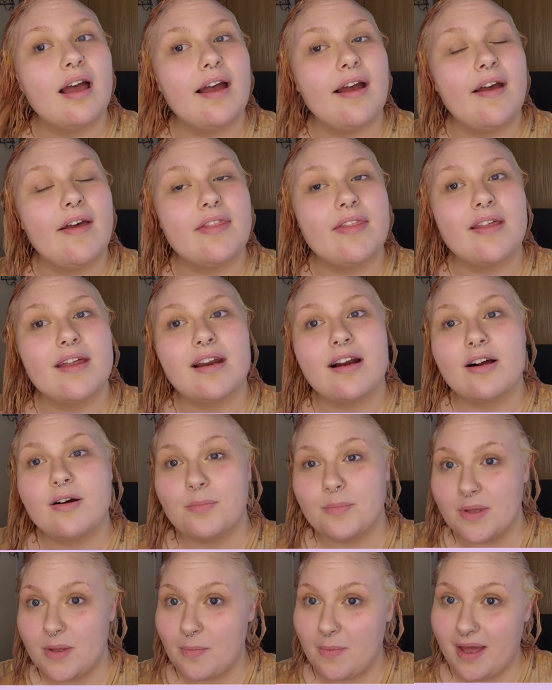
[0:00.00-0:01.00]
and then I'll
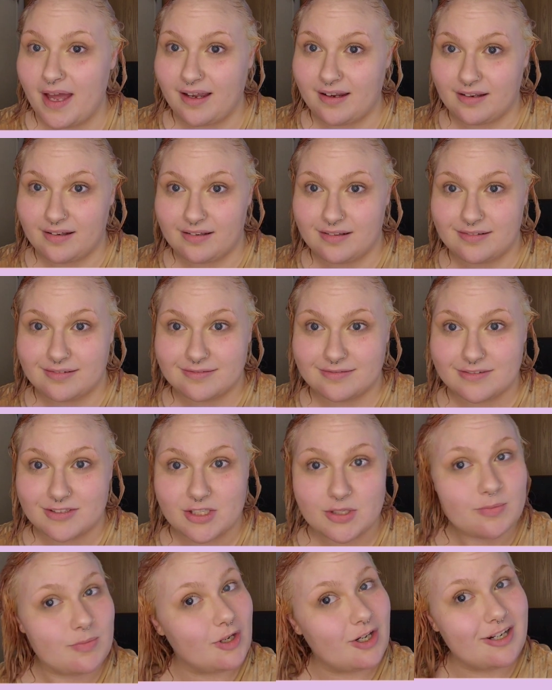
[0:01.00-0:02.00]
be back
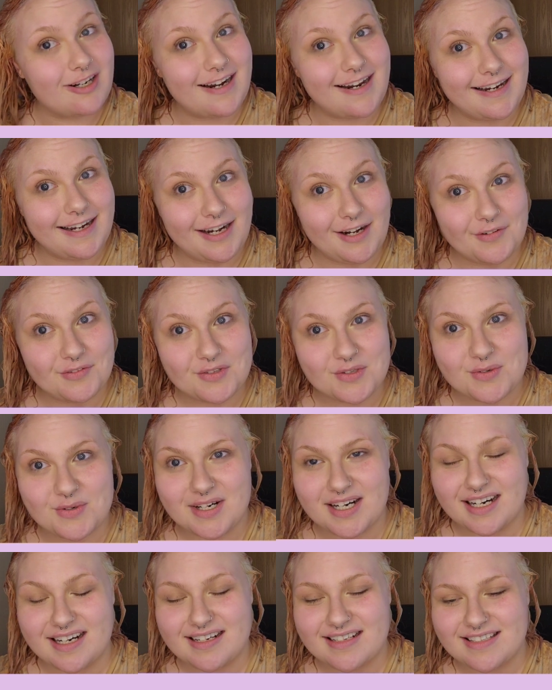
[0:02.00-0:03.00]
tomorrow night after
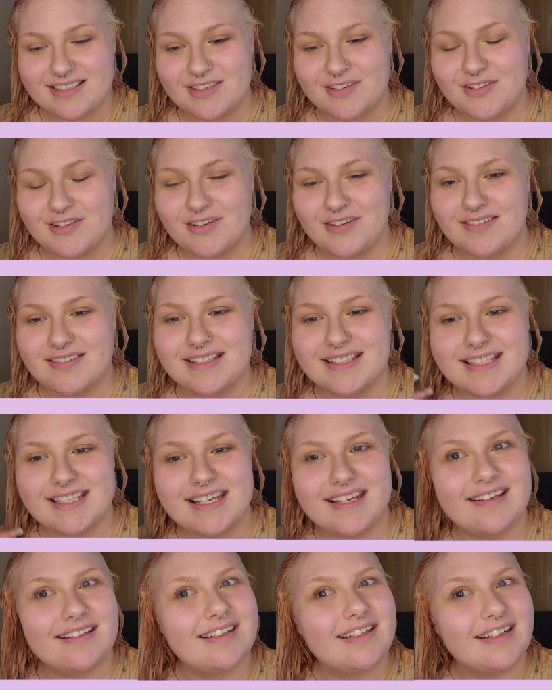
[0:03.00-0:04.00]
work so you can
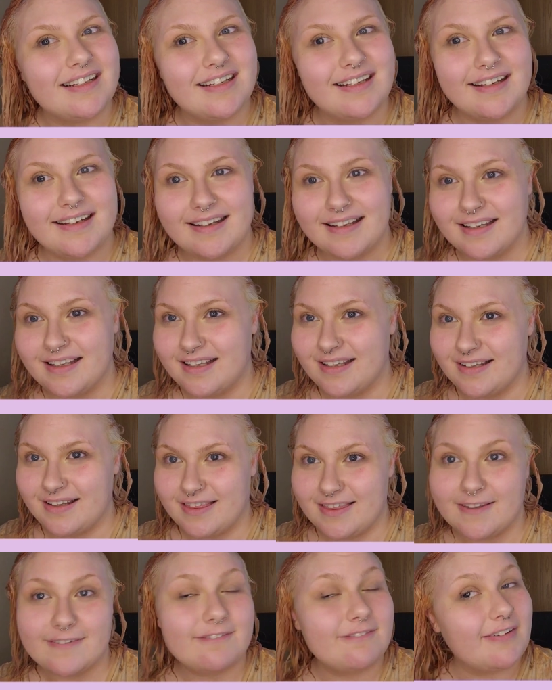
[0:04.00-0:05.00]
see
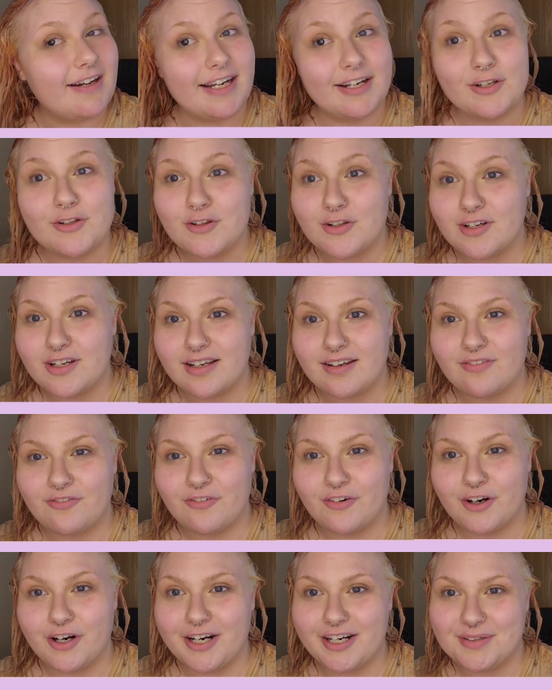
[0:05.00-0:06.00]
the final look
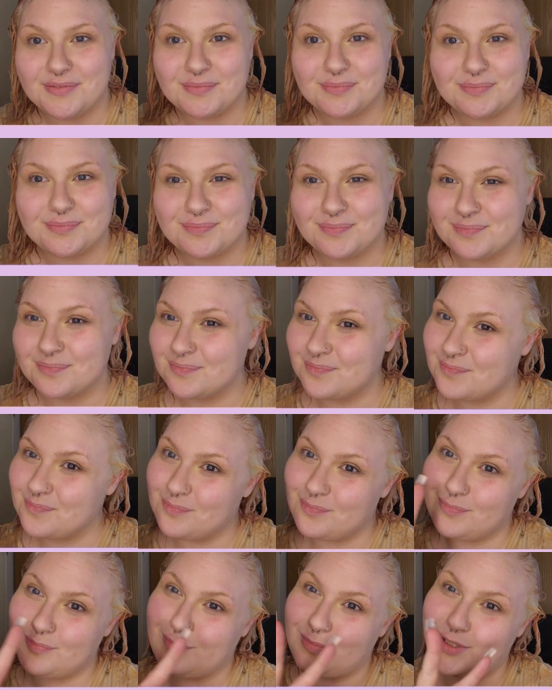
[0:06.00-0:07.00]
for
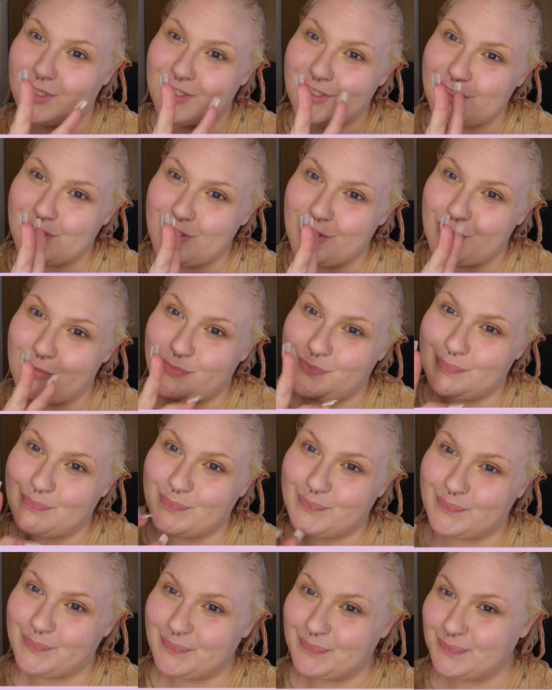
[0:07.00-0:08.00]
part 2.
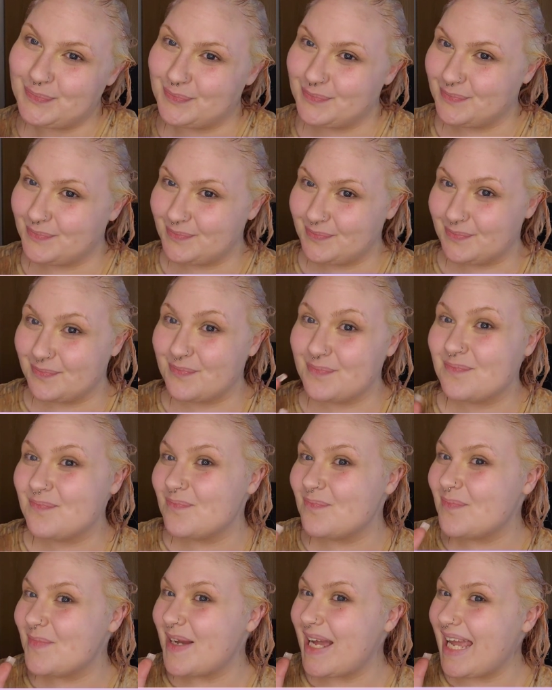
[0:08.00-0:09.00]

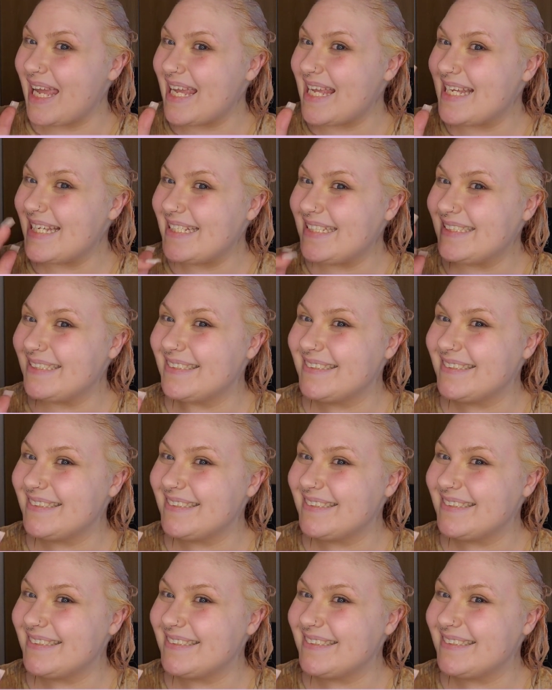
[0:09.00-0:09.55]
Bye.